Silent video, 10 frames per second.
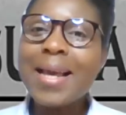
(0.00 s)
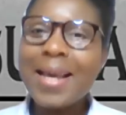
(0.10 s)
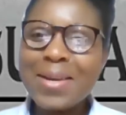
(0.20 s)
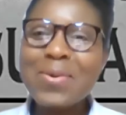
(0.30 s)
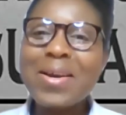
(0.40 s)

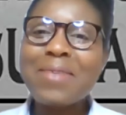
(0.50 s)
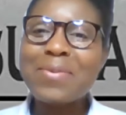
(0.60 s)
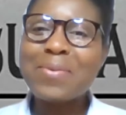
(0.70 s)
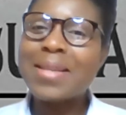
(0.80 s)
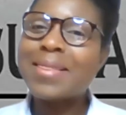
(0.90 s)
Hello,
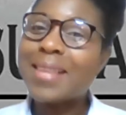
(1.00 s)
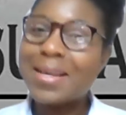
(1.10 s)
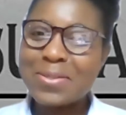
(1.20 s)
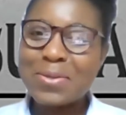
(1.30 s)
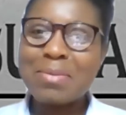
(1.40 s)
everyone.
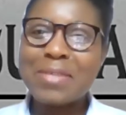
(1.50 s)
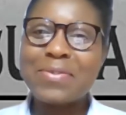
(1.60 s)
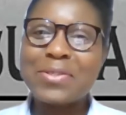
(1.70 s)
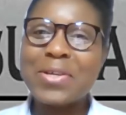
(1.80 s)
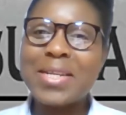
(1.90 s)
Thanks so much
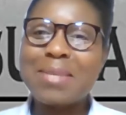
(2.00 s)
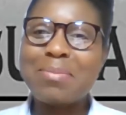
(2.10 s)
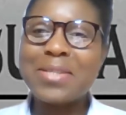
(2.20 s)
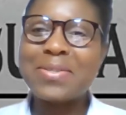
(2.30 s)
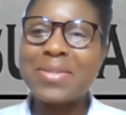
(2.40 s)
for joining
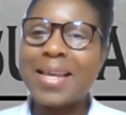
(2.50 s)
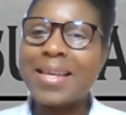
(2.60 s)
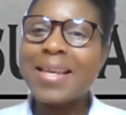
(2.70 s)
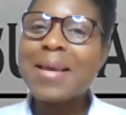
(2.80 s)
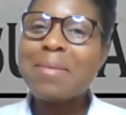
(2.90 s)
me
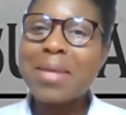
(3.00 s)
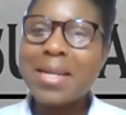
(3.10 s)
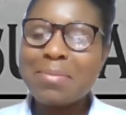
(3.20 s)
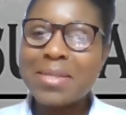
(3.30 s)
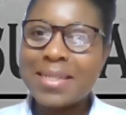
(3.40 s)
today. My
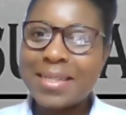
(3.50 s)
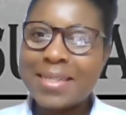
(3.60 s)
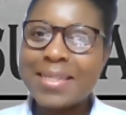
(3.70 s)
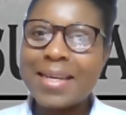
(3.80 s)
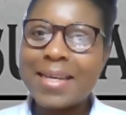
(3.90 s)
name is
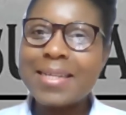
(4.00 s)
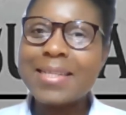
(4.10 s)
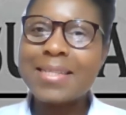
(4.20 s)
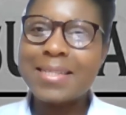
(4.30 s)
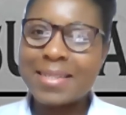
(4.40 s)
Lydia, and
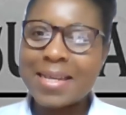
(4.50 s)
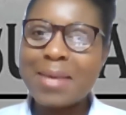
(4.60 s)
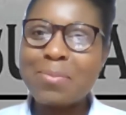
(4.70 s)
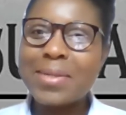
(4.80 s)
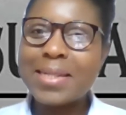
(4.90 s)
this is
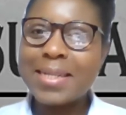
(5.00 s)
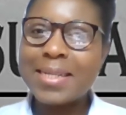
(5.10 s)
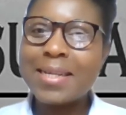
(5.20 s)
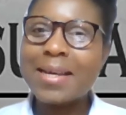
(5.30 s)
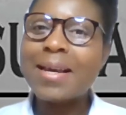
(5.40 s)
Time with
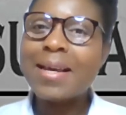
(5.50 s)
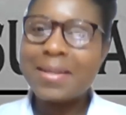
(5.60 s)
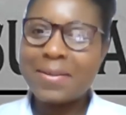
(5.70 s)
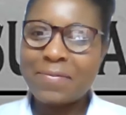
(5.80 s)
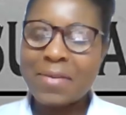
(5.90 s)
Lydia,
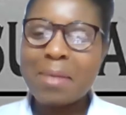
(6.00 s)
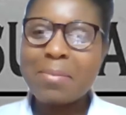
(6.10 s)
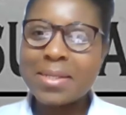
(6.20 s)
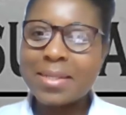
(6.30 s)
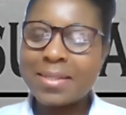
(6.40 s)
the
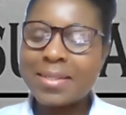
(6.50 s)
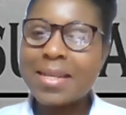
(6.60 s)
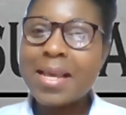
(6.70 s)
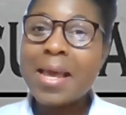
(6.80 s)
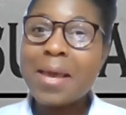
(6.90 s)
pharmacist.
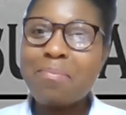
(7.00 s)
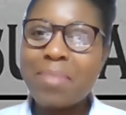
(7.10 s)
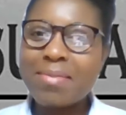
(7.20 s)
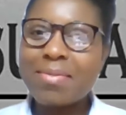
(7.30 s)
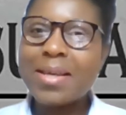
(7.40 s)
A
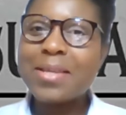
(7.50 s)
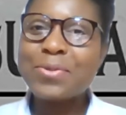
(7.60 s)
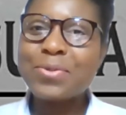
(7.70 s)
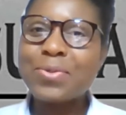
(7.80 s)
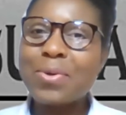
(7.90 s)
big thank
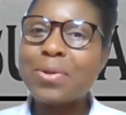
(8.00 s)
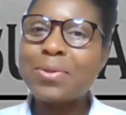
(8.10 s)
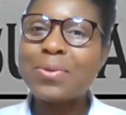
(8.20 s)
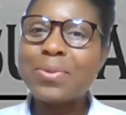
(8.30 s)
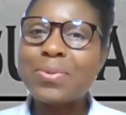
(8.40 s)
you to all
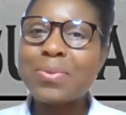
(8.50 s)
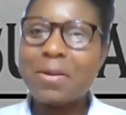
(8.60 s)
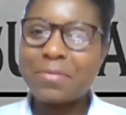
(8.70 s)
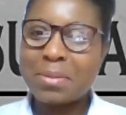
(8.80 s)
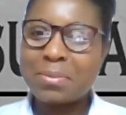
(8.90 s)
those who
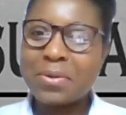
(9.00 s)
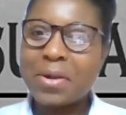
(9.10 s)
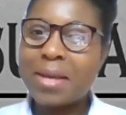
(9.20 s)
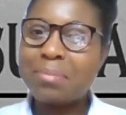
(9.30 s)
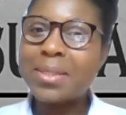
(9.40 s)
have
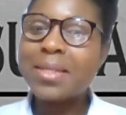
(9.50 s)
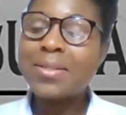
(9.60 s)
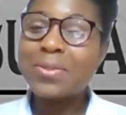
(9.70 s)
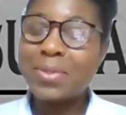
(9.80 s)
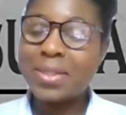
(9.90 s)
subscribed
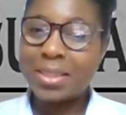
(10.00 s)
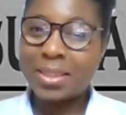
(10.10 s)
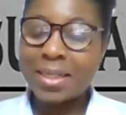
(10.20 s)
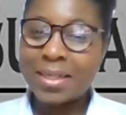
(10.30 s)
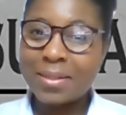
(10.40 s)
to this
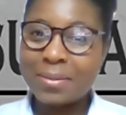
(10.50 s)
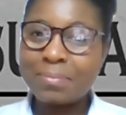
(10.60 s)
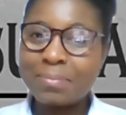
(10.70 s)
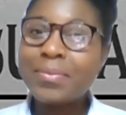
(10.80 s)
channel.